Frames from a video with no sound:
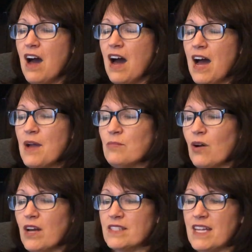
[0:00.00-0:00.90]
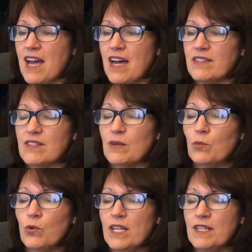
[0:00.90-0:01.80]
I brought Dad
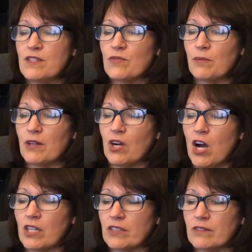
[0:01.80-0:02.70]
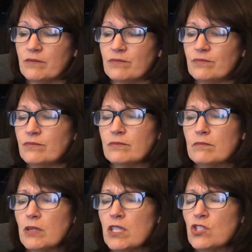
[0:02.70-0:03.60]
some weeds from the garden,
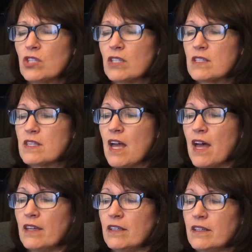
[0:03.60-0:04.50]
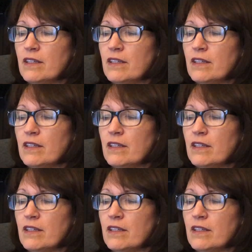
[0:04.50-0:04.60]
but he shook his head.